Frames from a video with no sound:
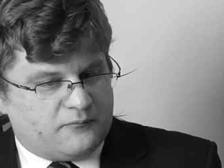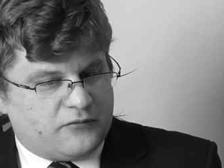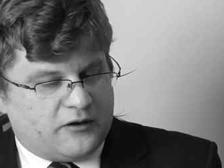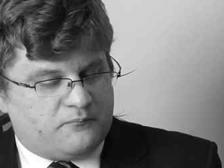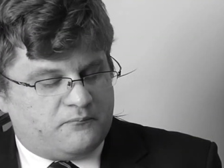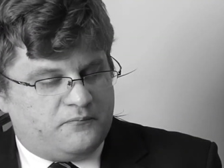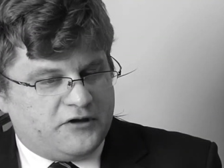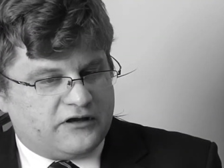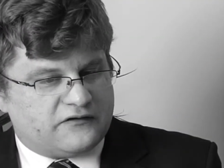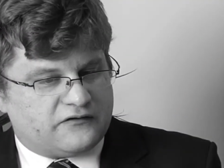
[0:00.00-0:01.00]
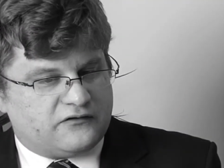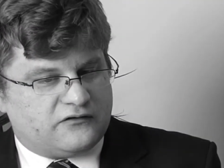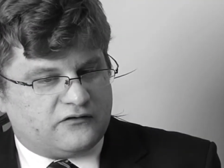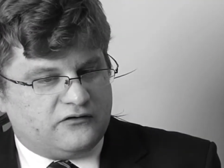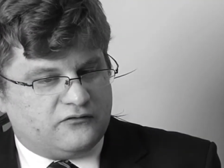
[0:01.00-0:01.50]
our, our
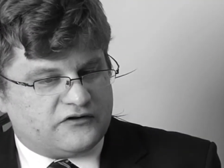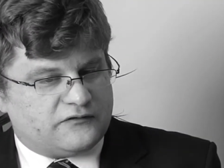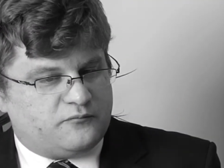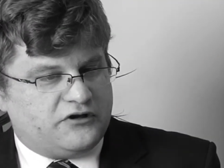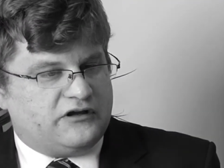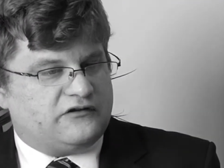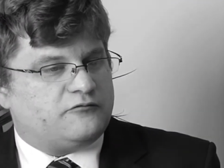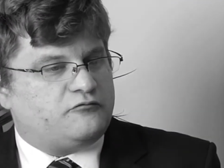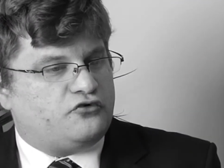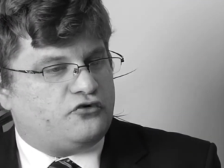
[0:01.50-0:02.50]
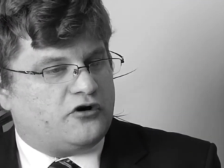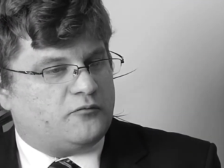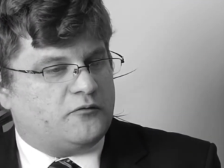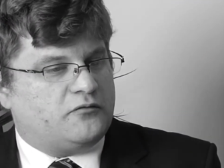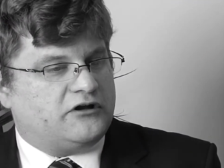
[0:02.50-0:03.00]
biggest USP is
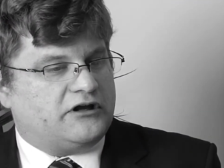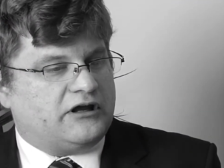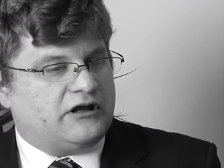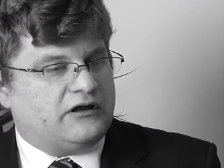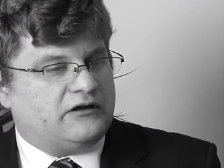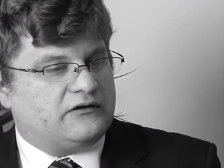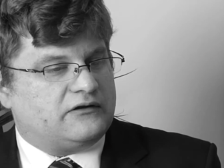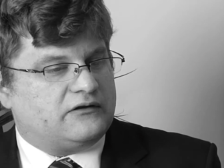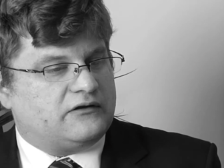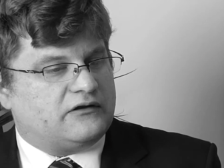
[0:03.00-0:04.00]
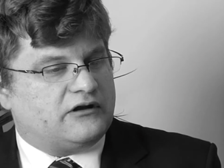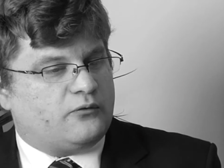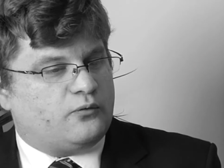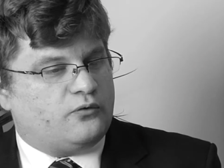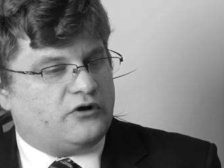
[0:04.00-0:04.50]
probably that
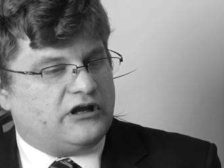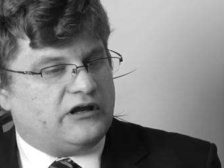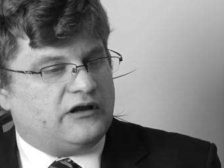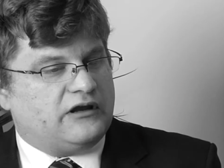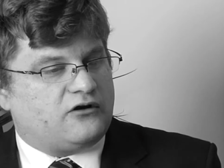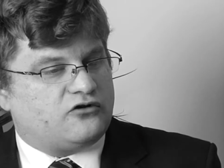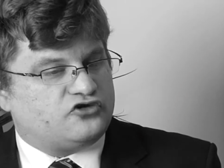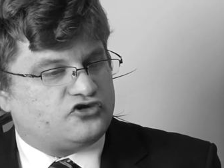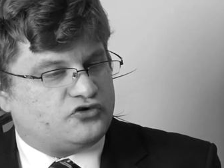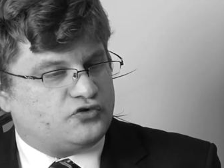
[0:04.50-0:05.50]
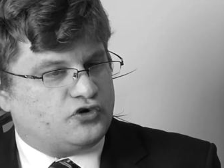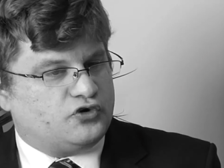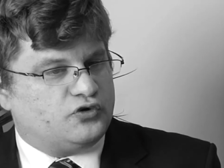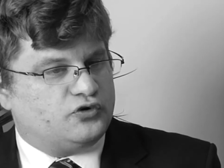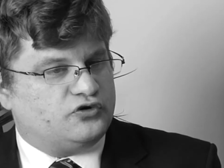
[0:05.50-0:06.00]
we
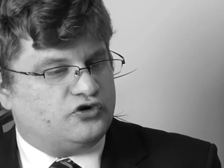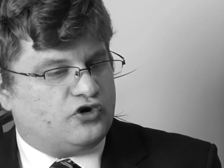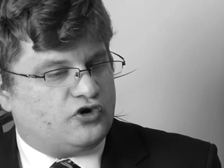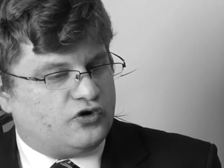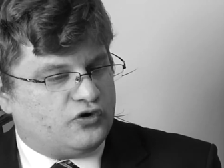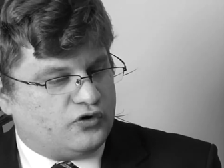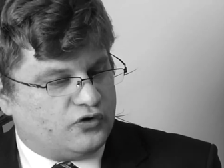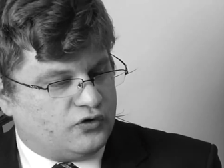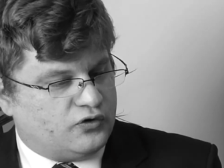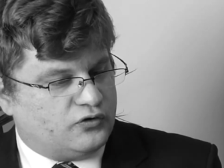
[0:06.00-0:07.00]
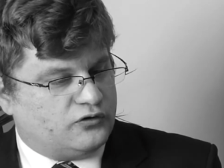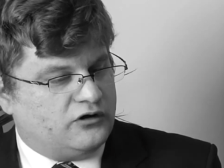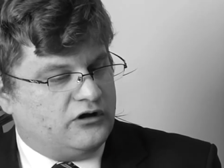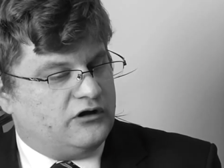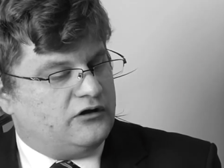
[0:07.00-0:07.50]
control the whole
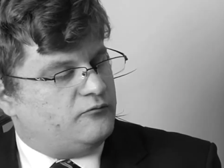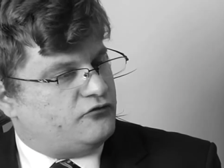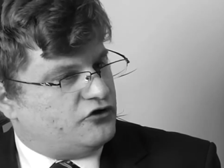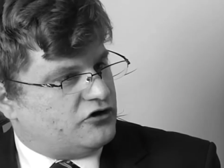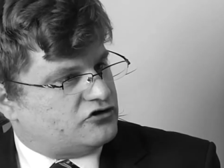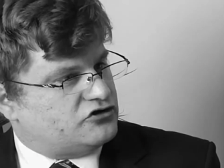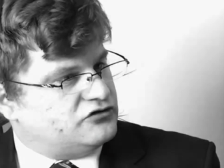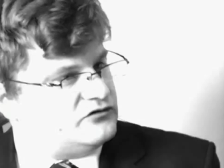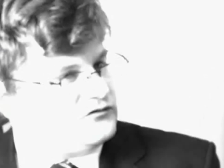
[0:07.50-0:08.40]
production.